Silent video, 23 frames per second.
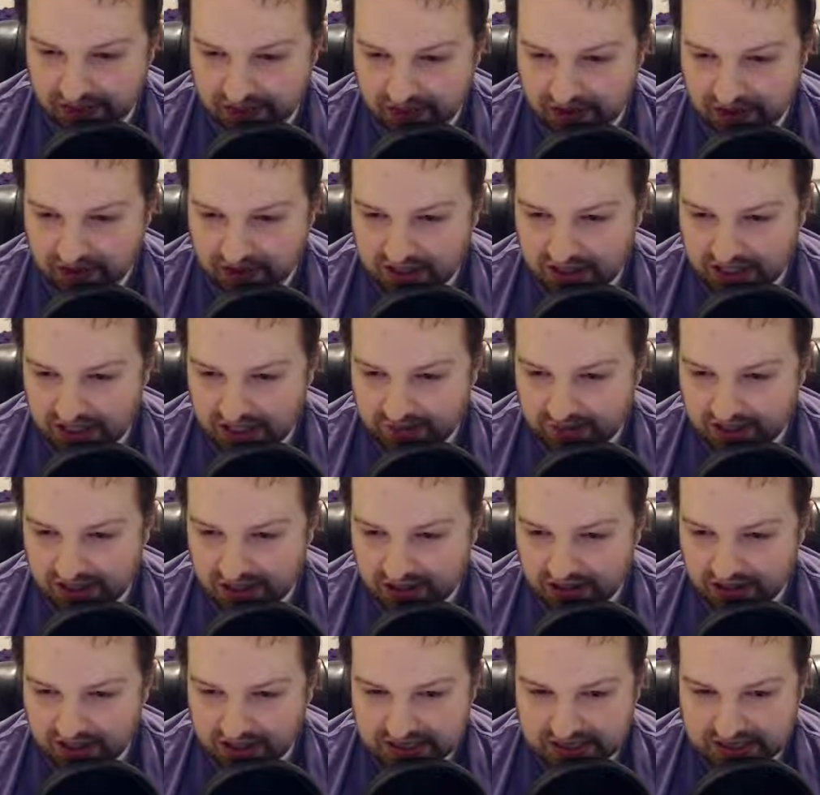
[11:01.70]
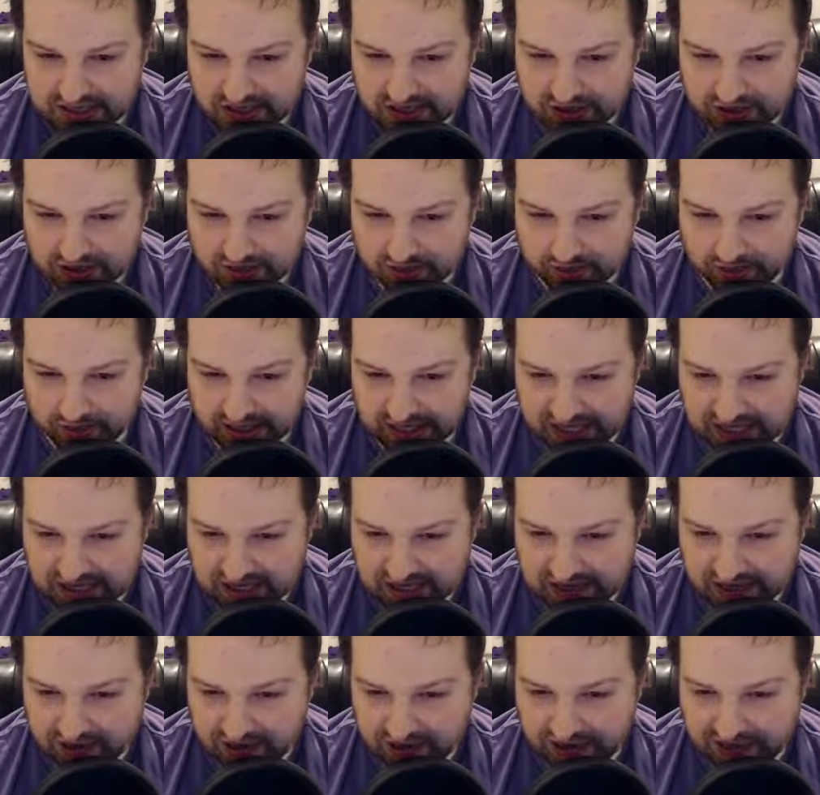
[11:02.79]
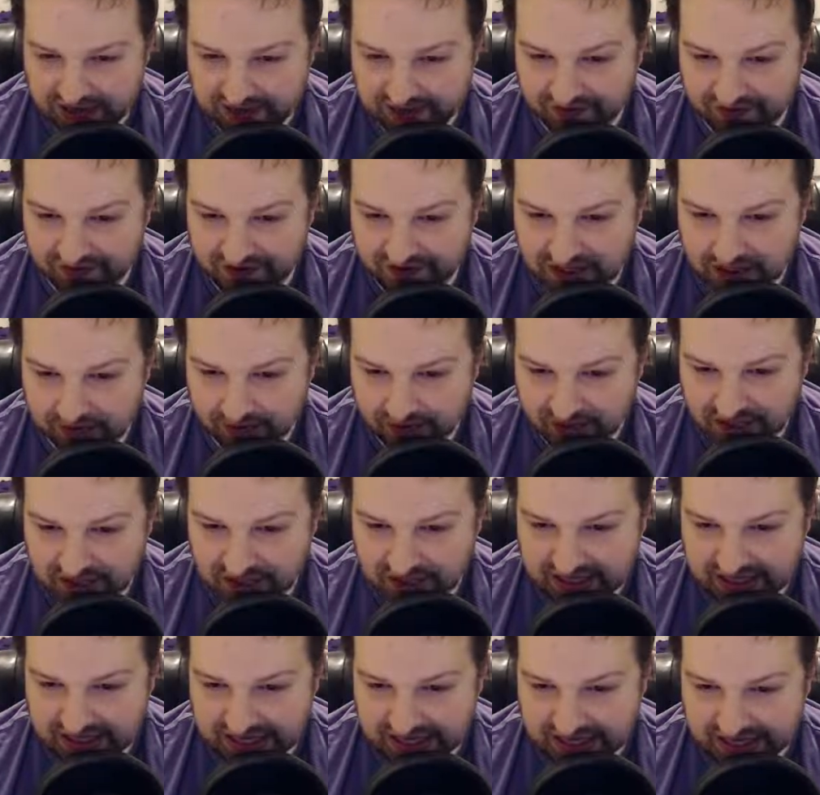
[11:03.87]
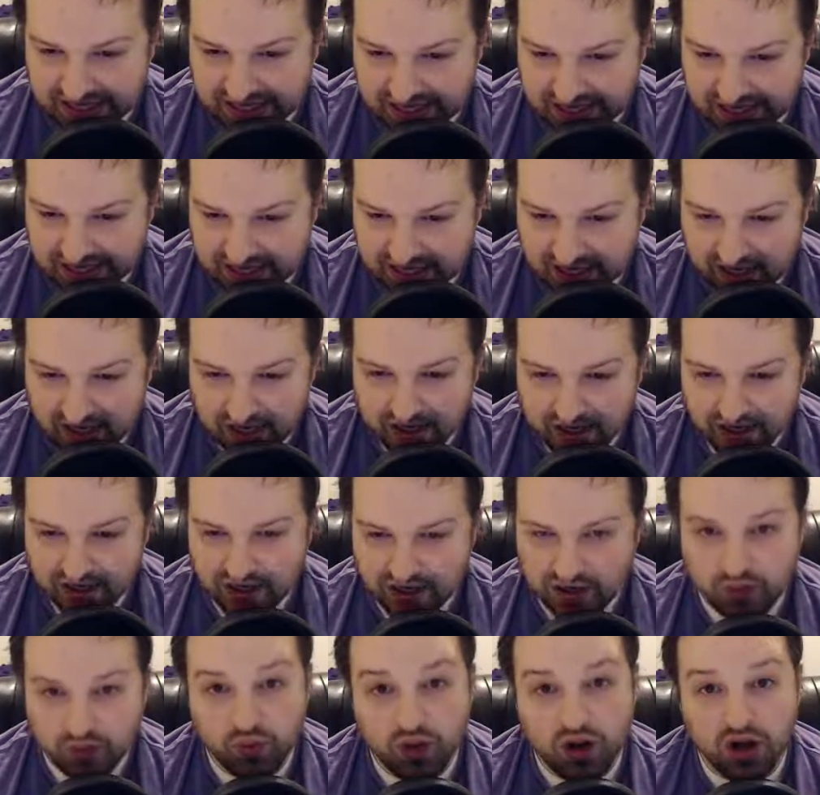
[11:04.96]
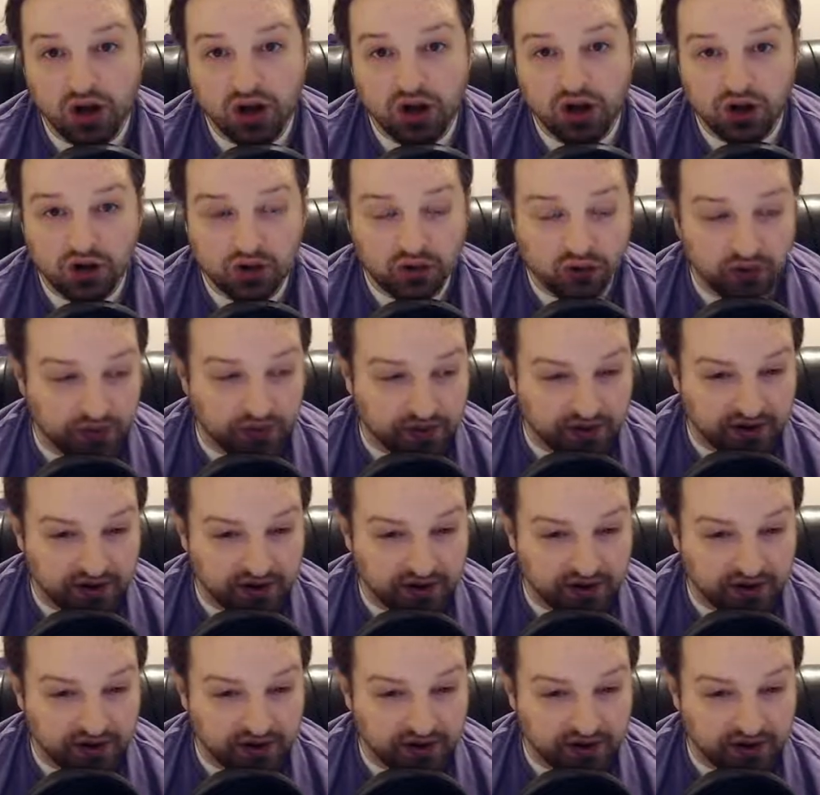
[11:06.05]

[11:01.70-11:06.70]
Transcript: enabling you to see certain beings that are invisible to the naked eye. Whoa!